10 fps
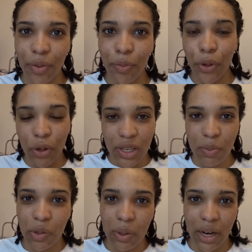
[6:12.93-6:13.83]
Because I'm
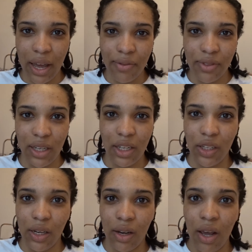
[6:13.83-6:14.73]
doing live
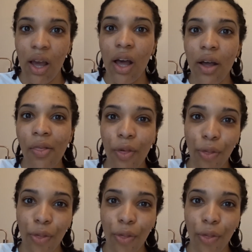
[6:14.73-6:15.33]
teaching, the